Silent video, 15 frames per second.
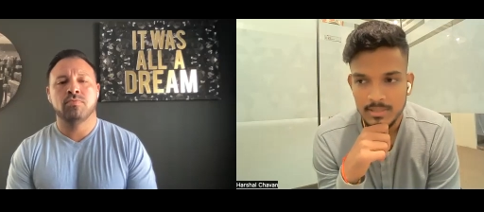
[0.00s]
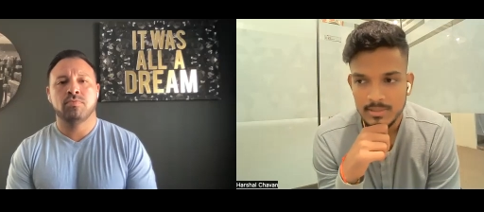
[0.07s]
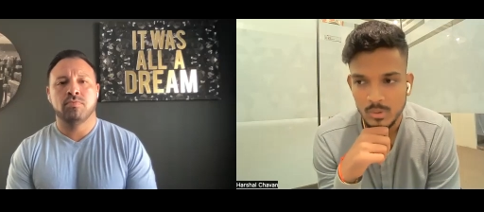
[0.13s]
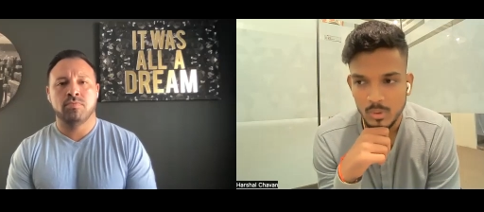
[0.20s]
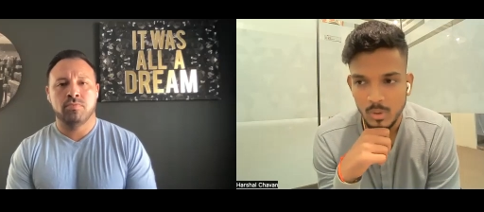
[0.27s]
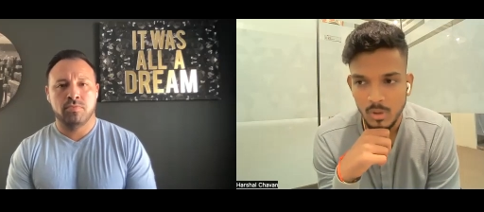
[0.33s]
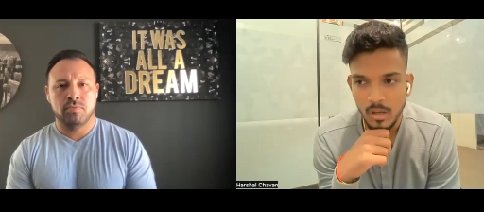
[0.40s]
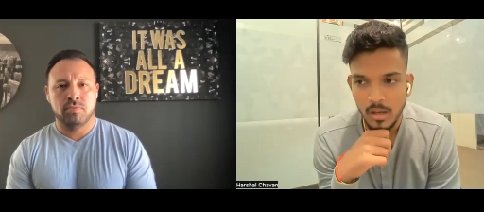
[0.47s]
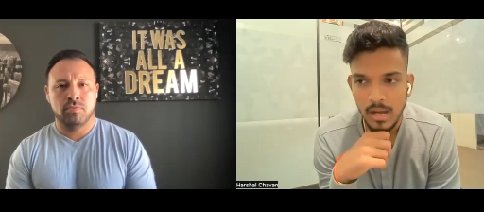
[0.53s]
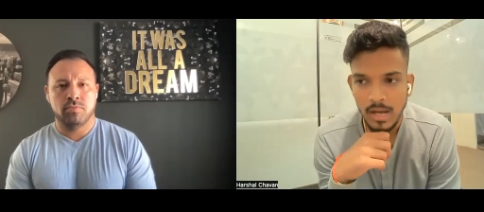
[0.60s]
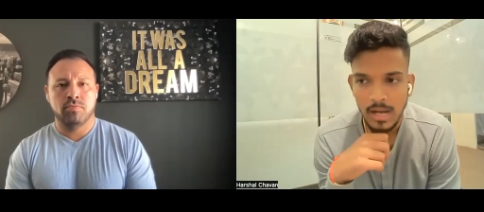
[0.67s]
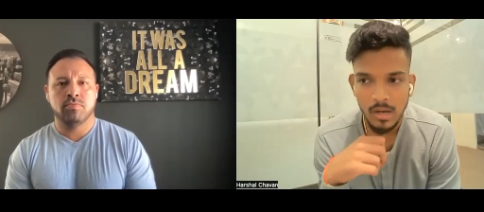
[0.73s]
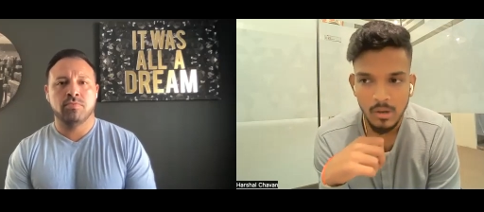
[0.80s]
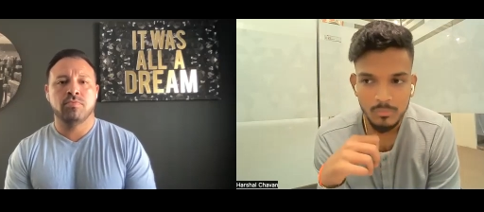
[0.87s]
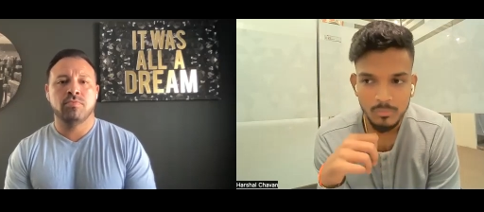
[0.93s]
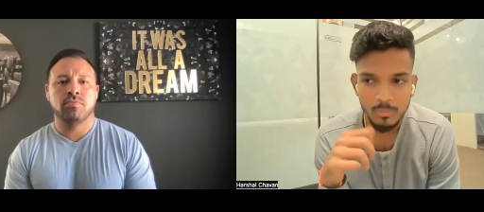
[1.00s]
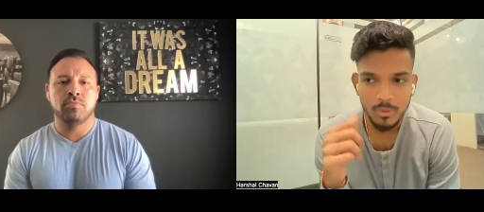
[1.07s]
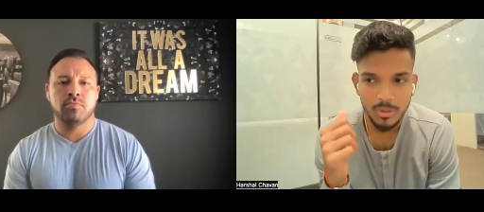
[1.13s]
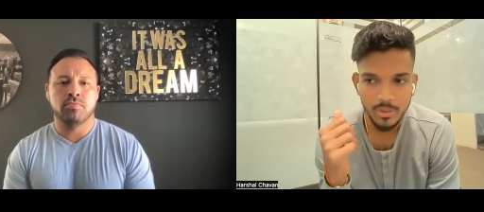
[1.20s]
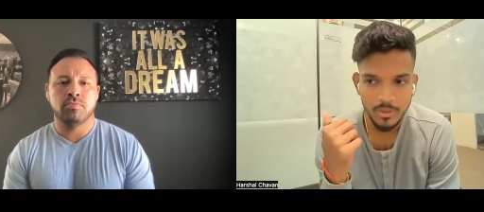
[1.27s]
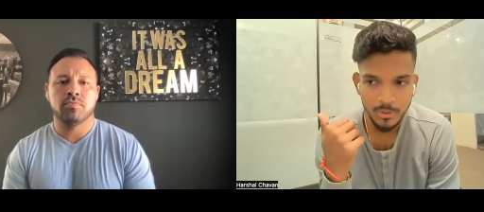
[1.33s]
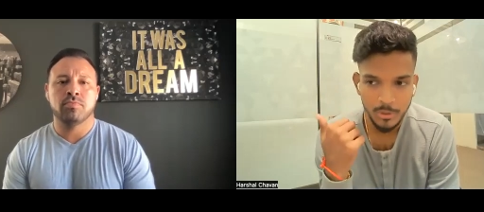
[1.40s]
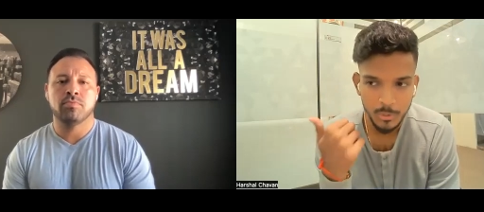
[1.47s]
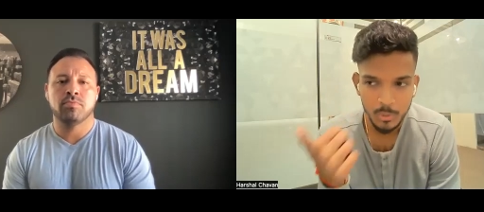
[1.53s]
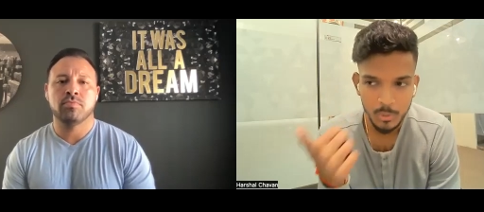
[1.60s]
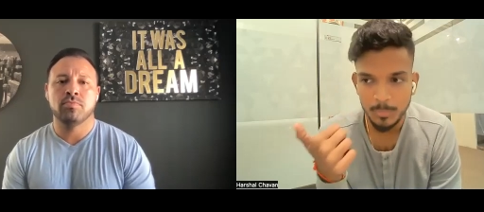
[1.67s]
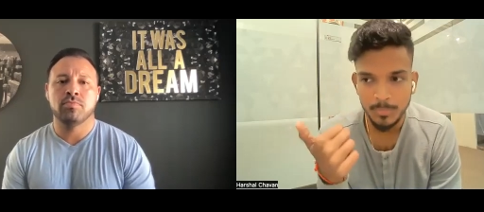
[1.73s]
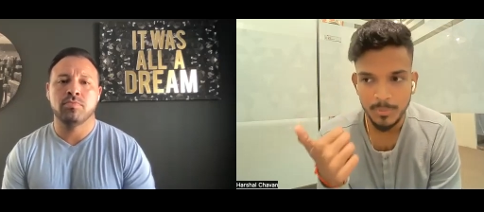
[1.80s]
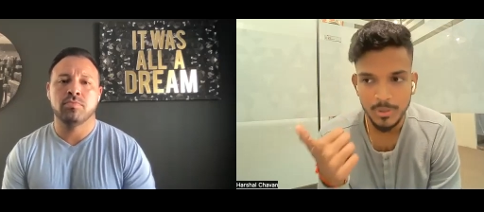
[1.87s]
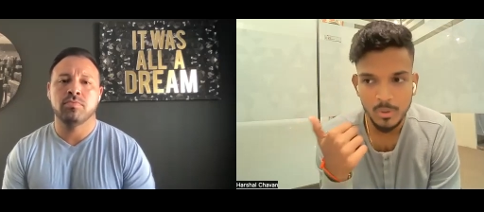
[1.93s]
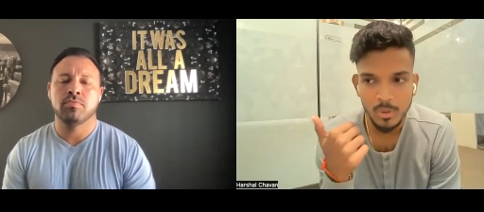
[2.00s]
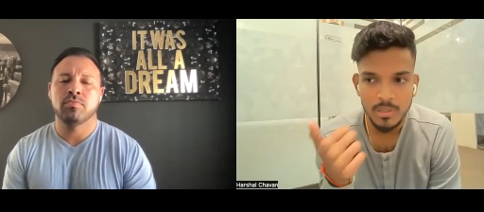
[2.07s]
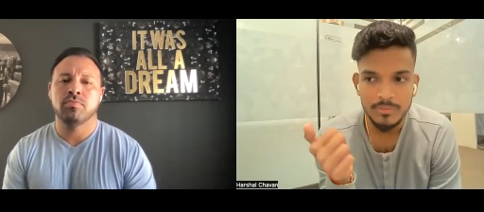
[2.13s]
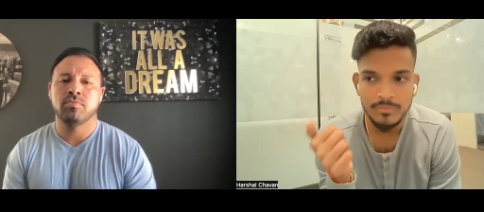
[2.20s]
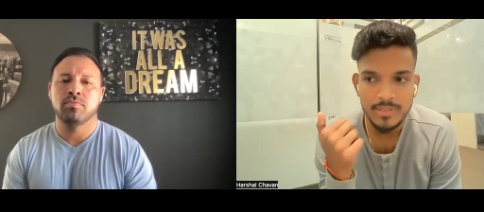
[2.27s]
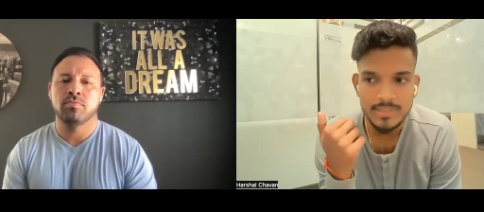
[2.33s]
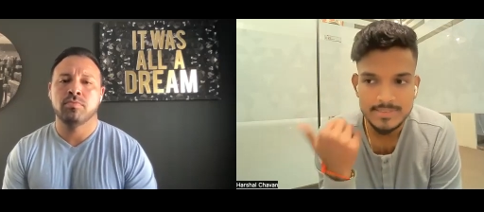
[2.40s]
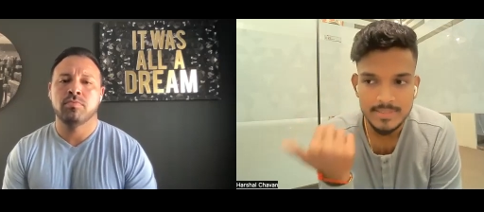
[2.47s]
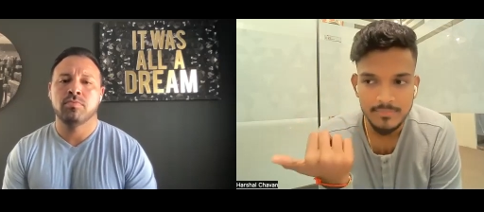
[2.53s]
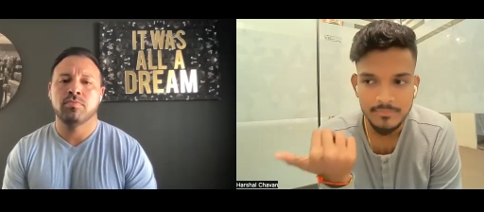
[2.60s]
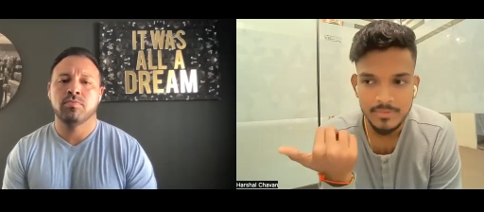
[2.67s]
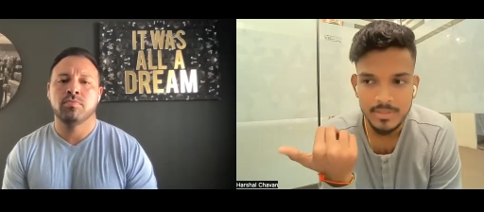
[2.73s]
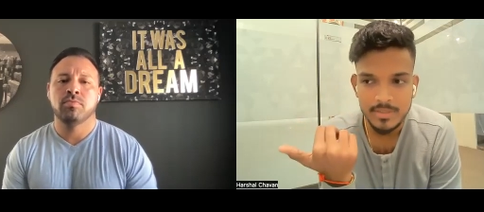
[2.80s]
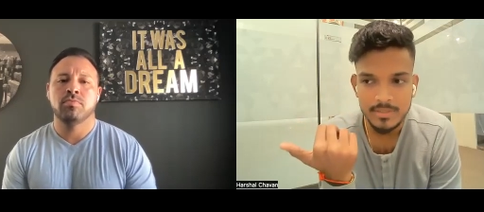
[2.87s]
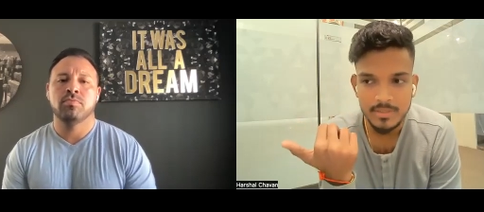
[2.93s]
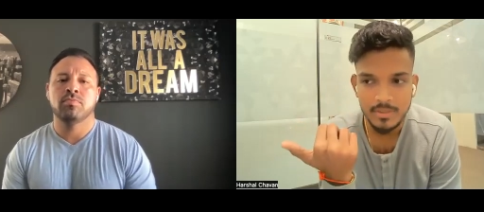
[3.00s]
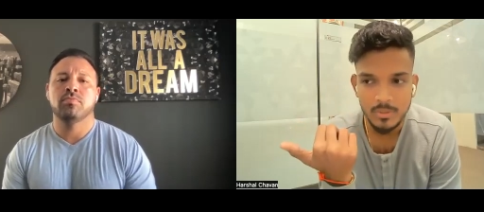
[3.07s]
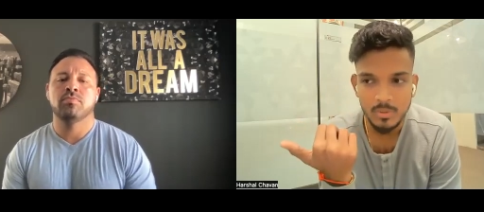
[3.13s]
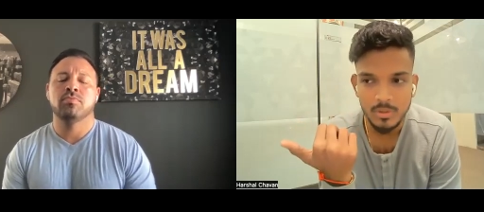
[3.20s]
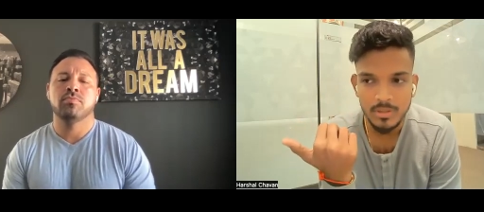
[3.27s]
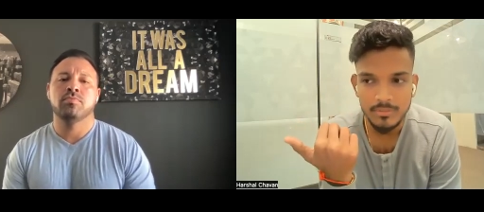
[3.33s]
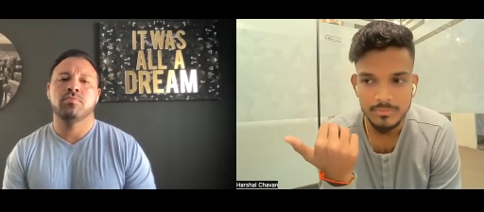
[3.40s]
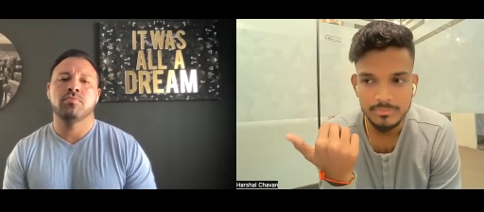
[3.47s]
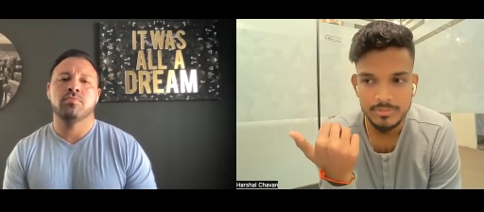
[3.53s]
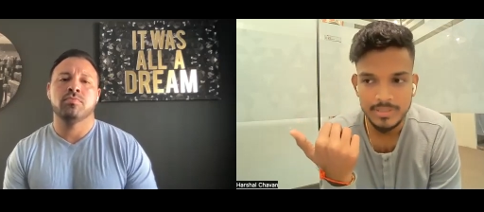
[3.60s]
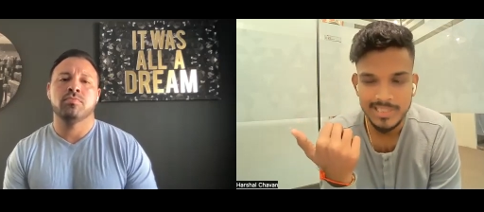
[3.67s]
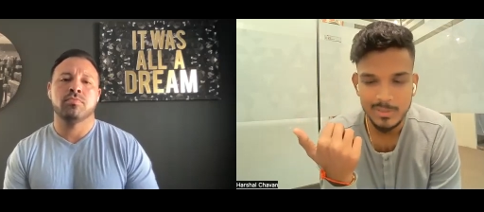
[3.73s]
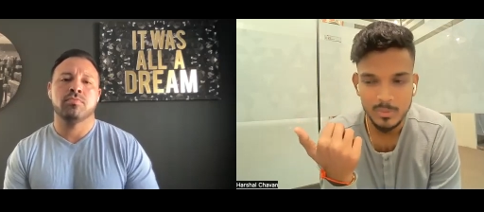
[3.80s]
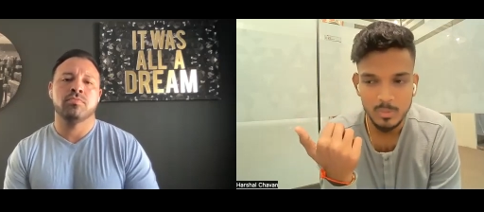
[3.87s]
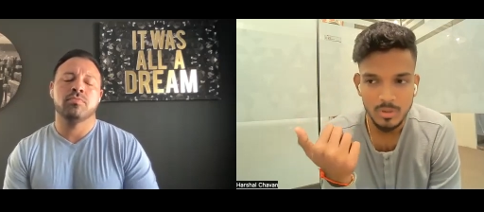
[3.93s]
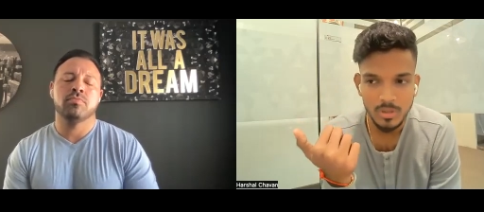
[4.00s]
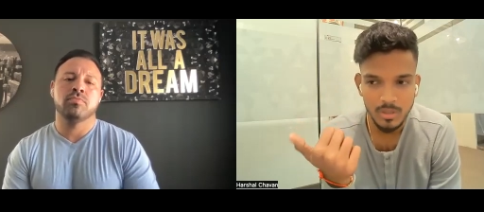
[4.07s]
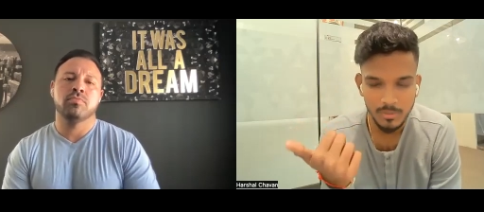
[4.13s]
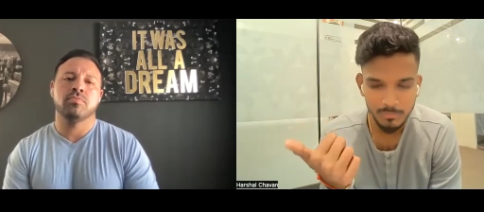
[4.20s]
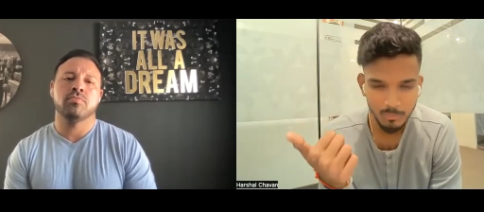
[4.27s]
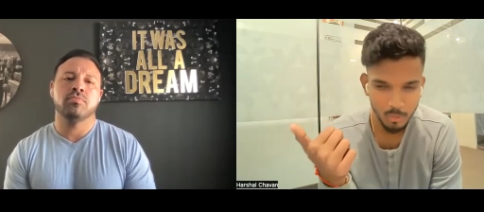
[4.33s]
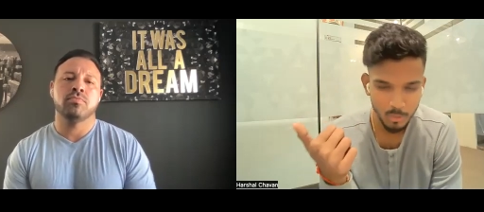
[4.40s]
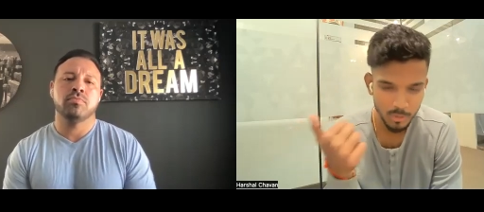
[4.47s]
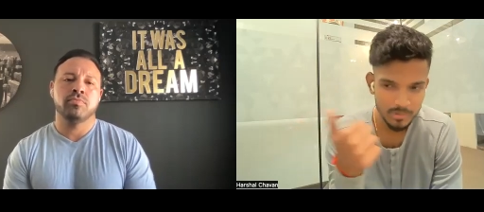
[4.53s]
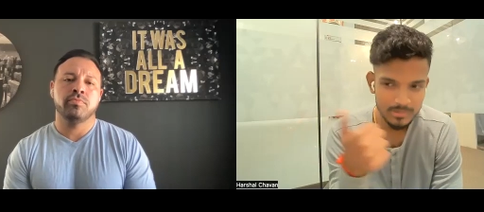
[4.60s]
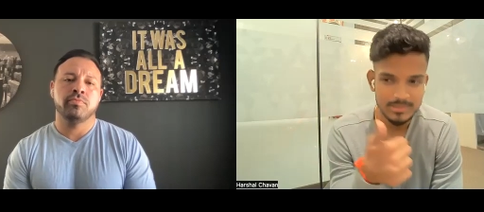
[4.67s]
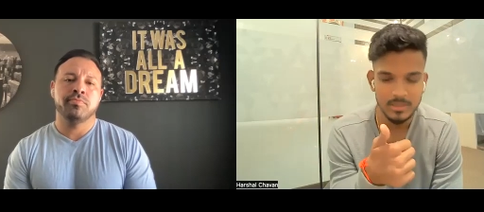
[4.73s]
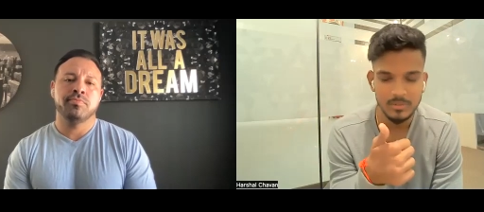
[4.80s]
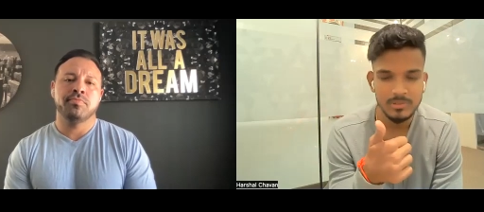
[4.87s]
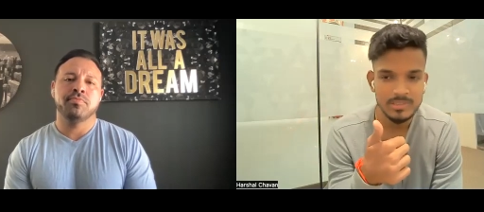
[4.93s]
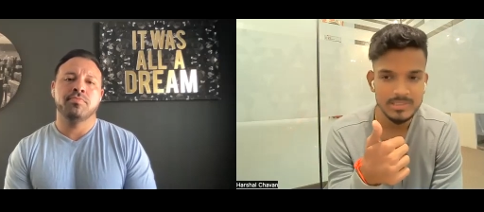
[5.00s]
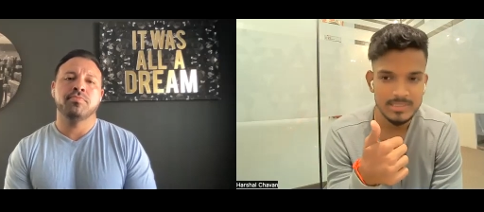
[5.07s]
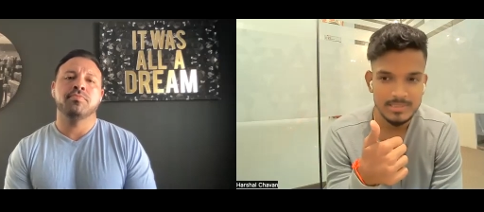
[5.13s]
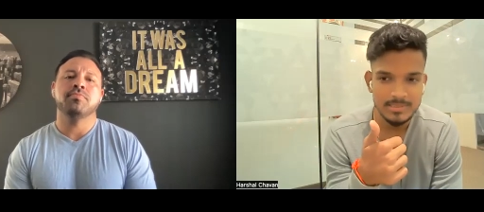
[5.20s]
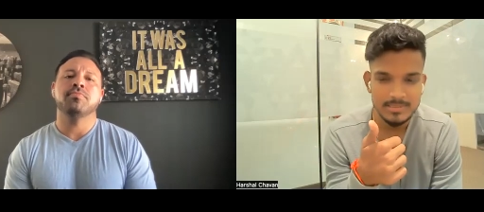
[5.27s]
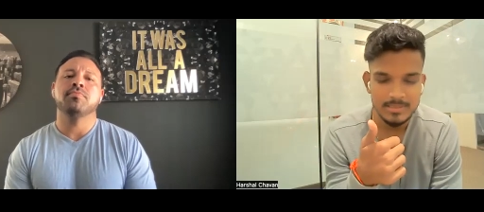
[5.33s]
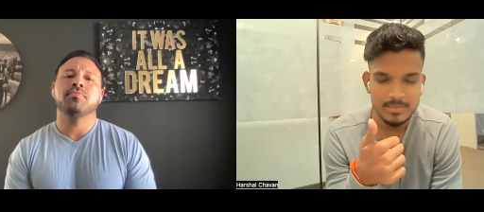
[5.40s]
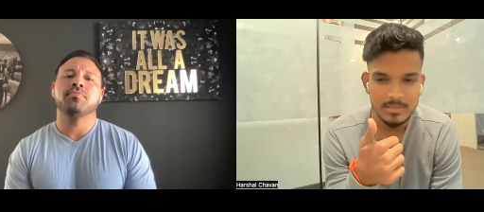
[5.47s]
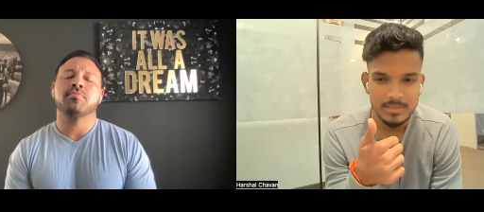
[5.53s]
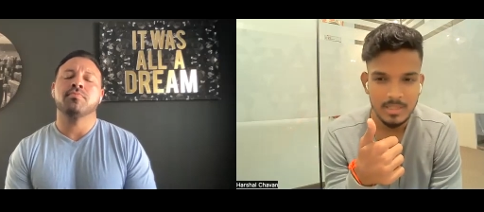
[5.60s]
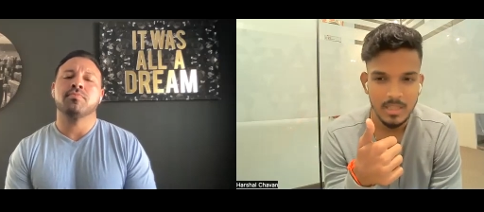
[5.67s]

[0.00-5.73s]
Speaker 1: So how would you pre-qualify someone you know if they could afford your services?